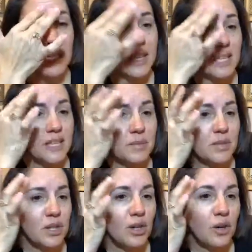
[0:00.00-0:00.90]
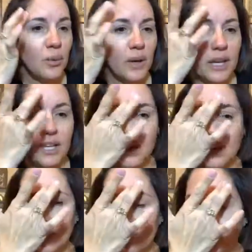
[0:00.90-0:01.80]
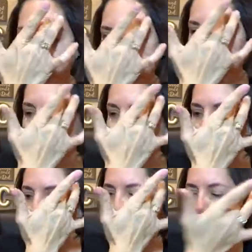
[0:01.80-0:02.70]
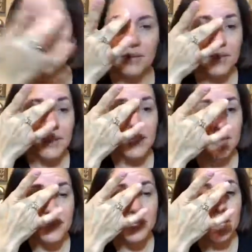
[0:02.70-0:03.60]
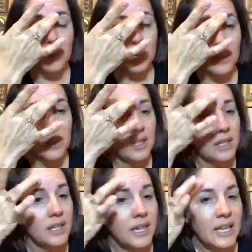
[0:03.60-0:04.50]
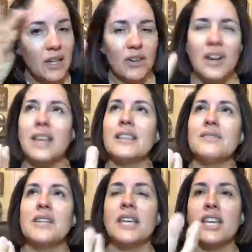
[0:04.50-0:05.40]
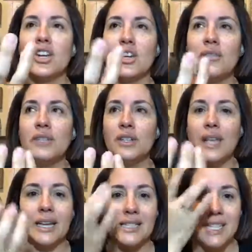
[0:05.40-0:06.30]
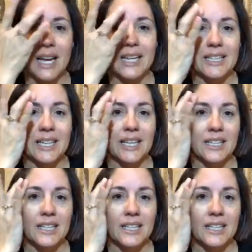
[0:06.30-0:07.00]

Get them to go away. You're gonna feel a little bit of lifting with it. Or not lifting, you're gonna feel like tightening.